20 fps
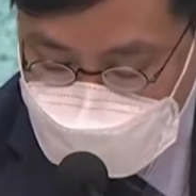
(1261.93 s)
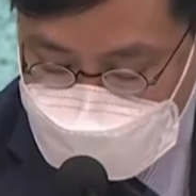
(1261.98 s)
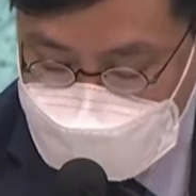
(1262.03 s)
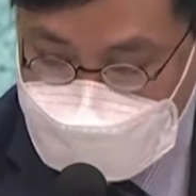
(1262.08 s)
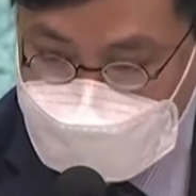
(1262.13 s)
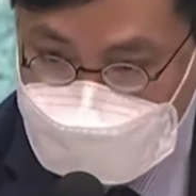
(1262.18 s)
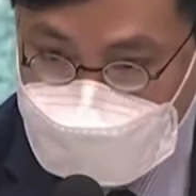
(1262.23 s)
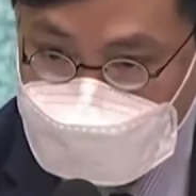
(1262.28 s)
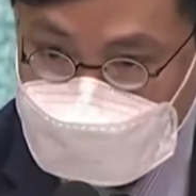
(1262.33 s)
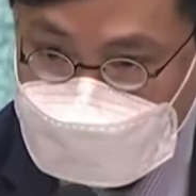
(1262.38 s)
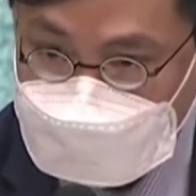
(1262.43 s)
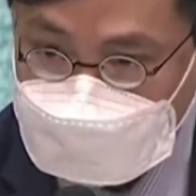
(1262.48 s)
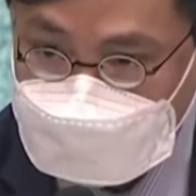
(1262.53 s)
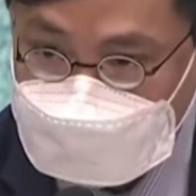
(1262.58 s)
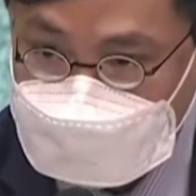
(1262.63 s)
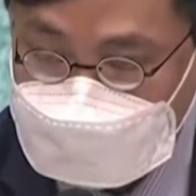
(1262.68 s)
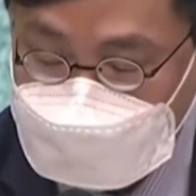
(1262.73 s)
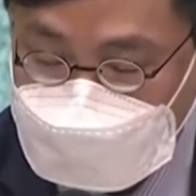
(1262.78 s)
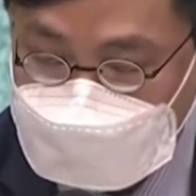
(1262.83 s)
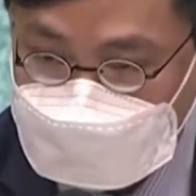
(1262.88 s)
transmission
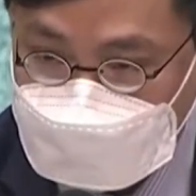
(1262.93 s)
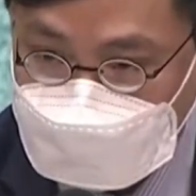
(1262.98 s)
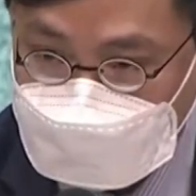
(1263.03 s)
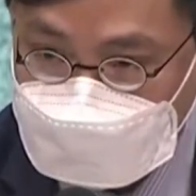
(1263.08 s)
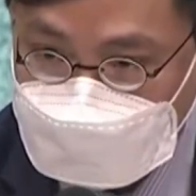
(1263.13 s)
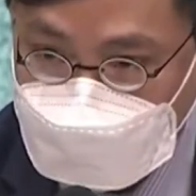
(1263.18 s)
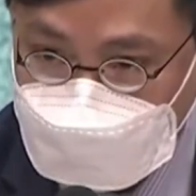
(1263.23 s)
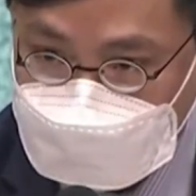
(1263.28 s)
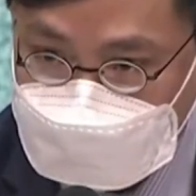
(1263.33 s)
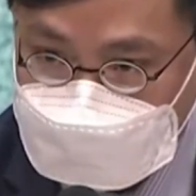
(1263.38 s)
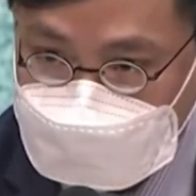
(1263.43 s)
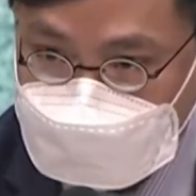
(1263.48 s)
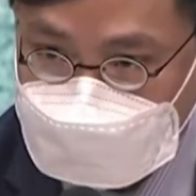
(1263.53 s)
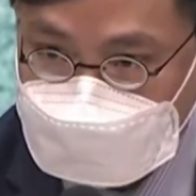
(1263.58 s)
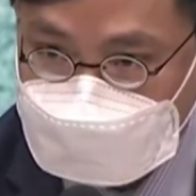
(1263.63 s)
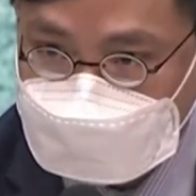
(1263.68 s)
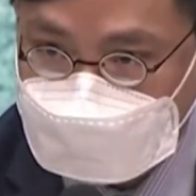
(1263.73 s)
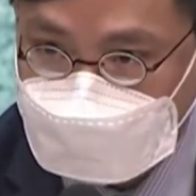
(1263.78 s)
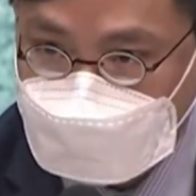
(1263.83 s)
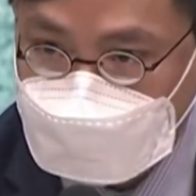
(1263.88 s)
chains in the
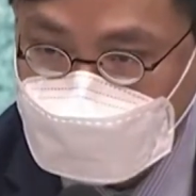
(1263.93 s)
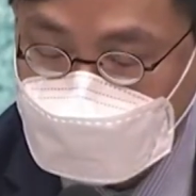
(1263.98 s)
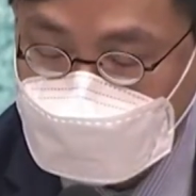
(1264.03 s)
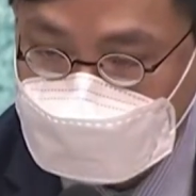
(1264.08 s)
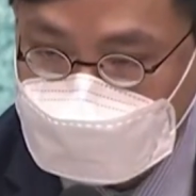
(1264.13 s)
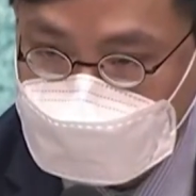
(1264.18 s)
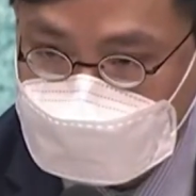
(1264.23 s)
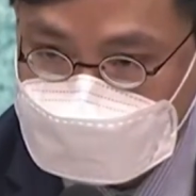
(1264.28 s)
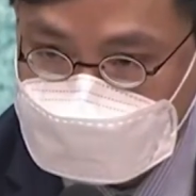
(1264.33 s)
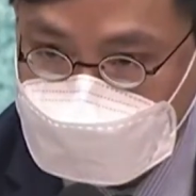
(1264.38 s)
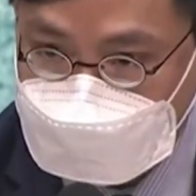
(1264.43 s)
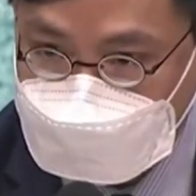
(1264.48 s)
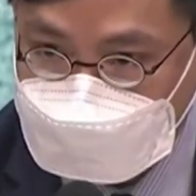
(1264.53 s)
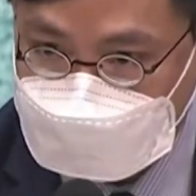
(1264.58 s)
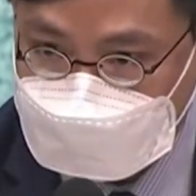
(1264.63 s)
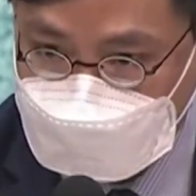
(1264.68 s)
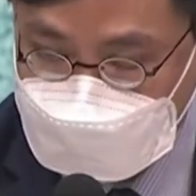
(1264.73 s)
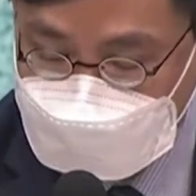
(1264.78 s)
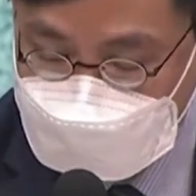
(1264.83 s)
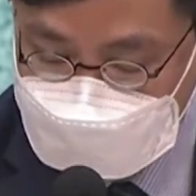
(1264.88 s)
community.
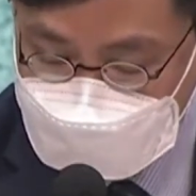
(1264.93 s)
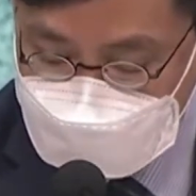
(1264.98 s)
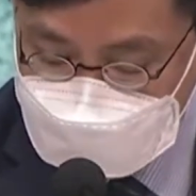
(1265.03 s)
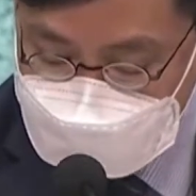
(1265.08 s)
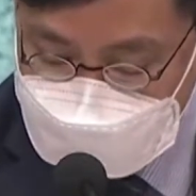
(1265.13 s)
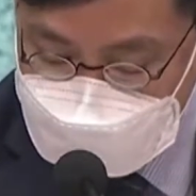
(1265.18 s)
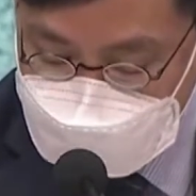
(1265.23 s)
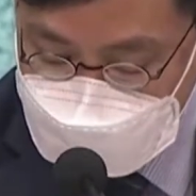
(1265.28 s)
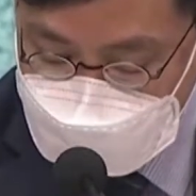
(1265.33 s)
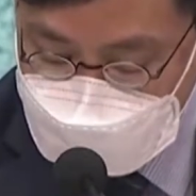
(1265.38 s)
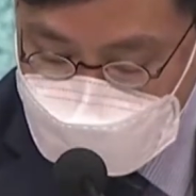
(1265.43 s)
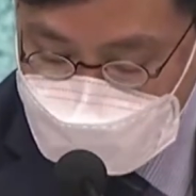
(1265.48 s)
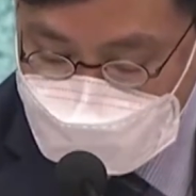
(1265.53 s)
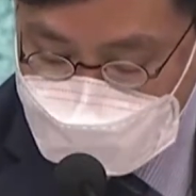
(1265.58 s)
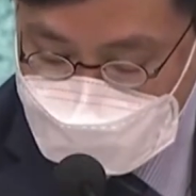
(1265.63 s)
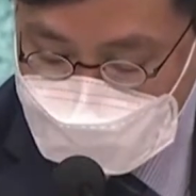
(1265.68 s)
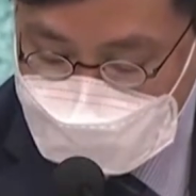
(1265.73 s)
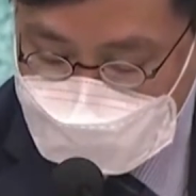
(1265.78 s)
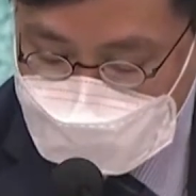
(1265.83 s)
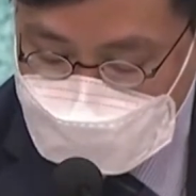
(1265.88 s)
So Hong
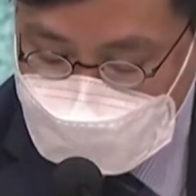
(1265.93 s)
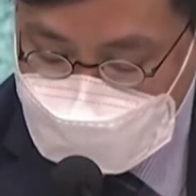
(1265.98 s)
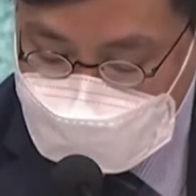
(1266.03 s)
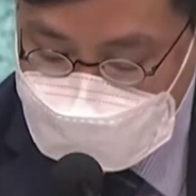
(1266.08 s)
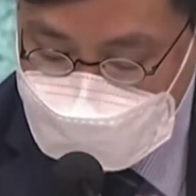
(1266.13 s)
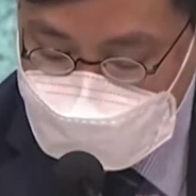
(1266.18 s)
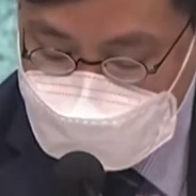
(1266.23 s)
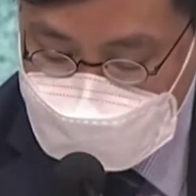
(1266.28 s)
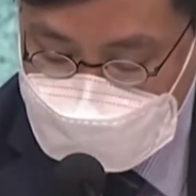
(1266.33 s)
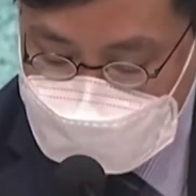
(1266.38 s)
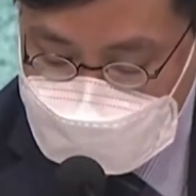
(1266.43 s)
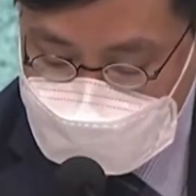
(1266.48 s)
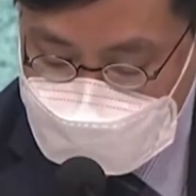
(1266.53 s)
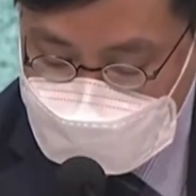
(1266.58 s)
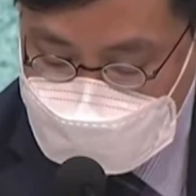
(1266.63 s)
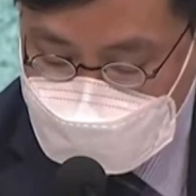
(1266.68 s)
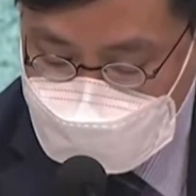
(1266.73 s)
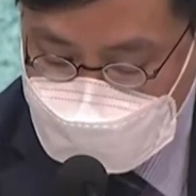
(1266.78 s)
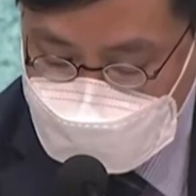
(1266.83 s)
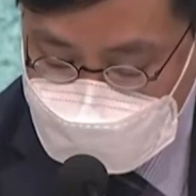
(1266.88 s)
Kong people should
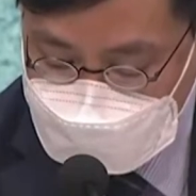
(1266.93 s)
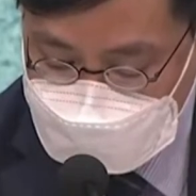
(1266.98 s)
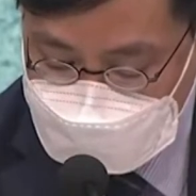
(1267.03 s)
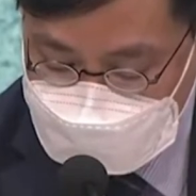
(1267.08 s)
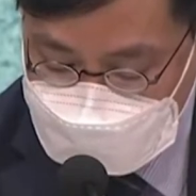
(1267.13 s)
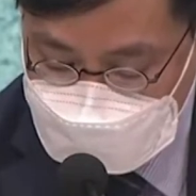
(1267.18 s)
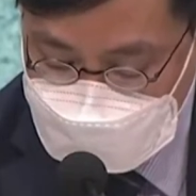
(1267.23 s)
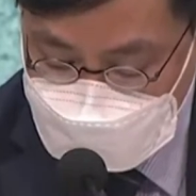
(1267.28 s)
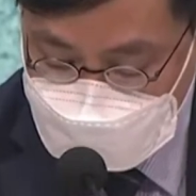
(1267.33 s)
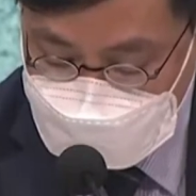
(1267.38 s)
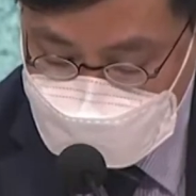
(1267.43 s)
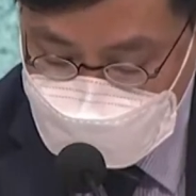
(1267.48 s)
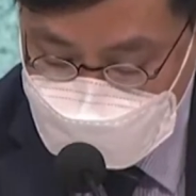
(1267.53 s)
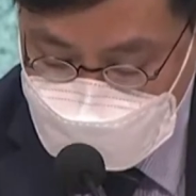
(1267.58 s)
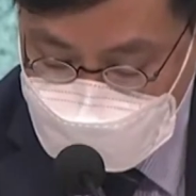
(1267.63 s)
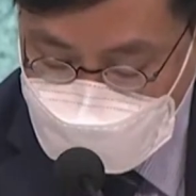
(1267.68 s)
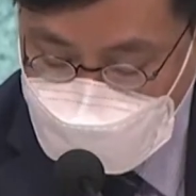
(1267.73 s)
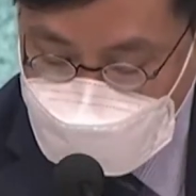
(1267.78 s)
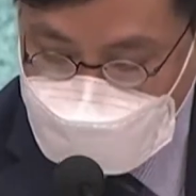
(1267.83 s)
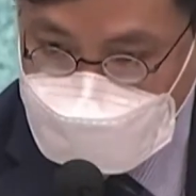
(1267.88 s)
still observe
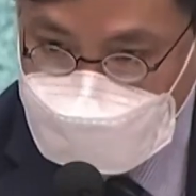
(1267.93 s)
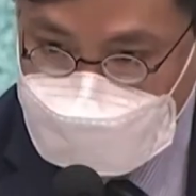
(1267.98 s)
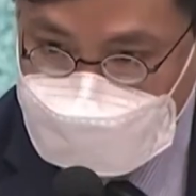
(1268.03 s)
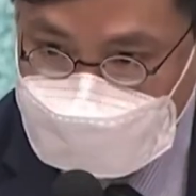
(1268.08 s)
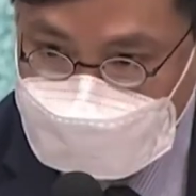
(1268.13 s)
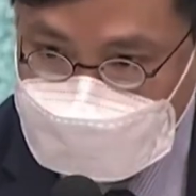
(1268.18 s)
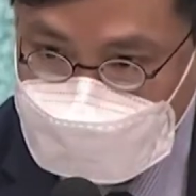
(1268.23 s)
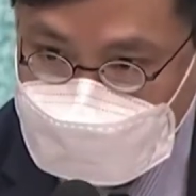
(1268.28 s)
social